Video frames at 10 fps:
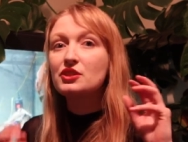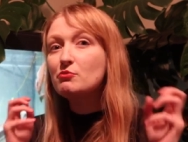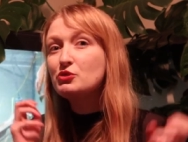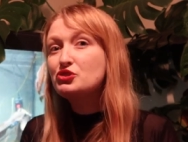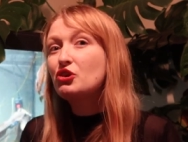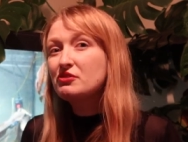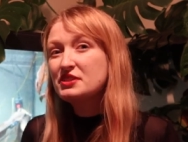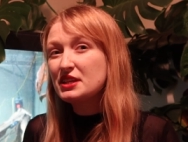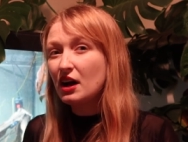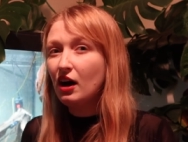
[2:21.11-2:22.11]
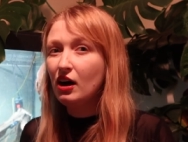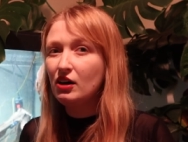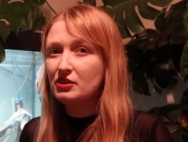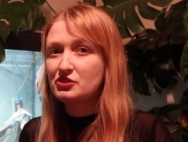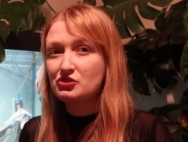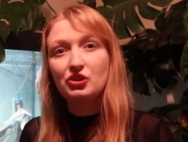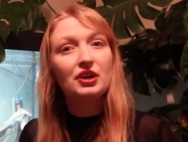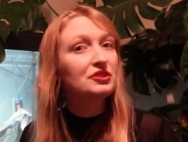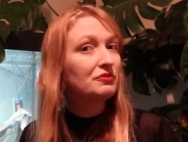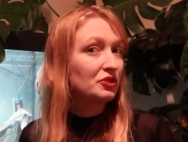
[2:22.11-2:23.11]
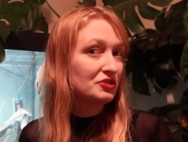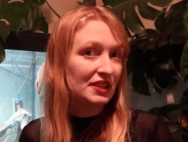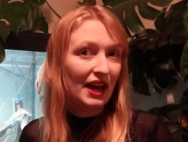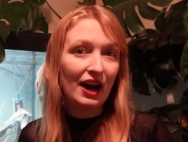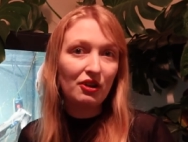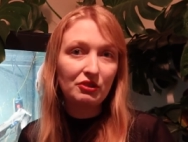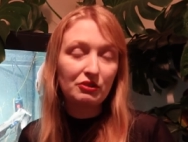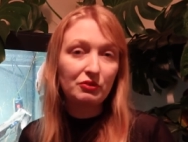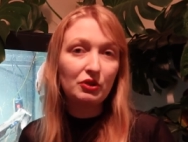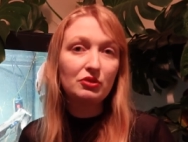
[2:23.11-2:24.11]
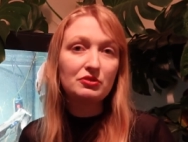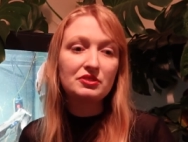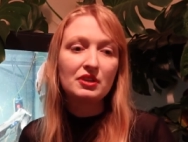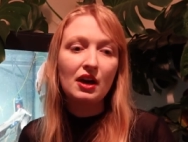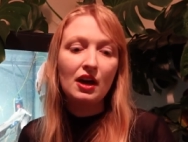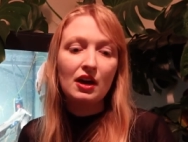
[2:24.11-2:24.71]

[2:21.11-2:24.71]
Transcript: The majority are detritivores and algivores,